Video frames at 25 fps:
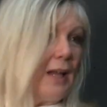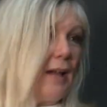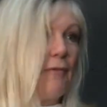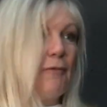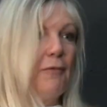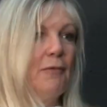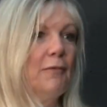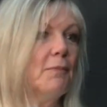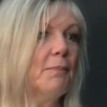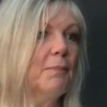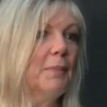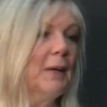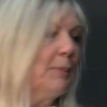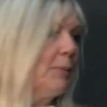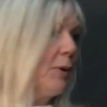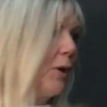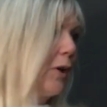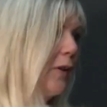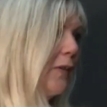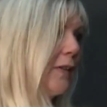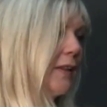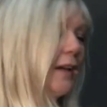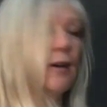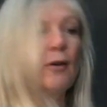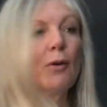have people
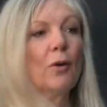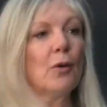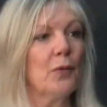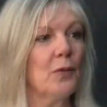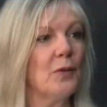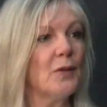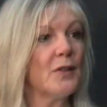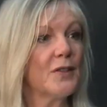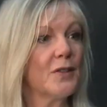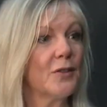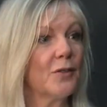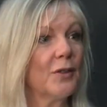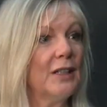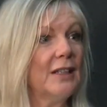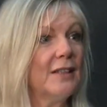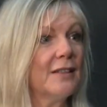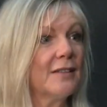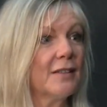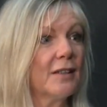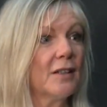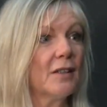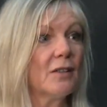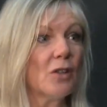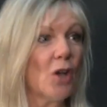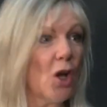out there on the
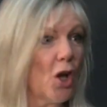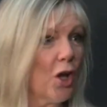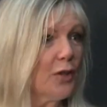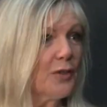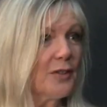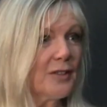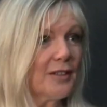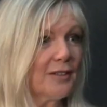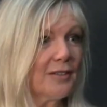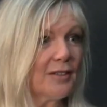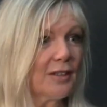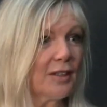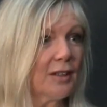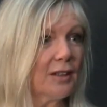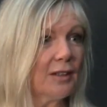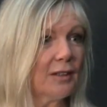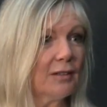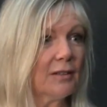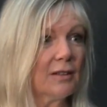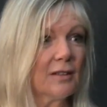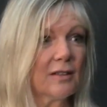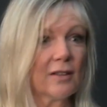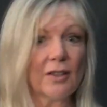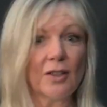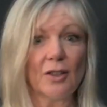street, not
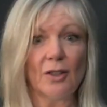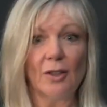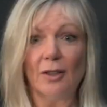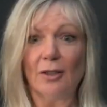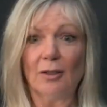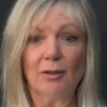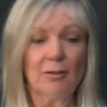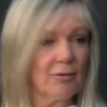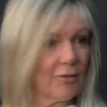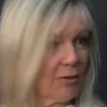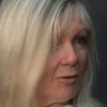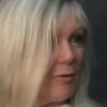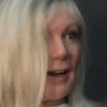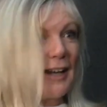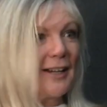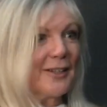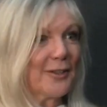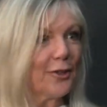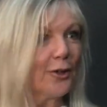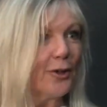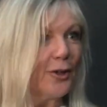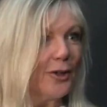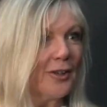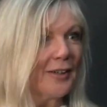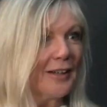to crack
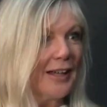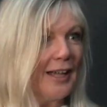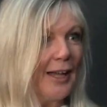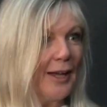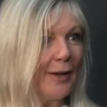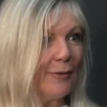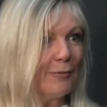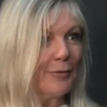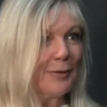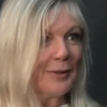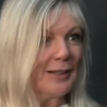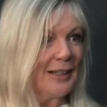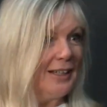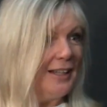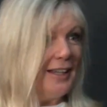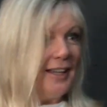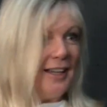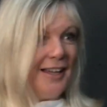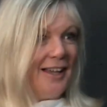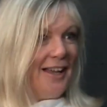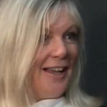down on every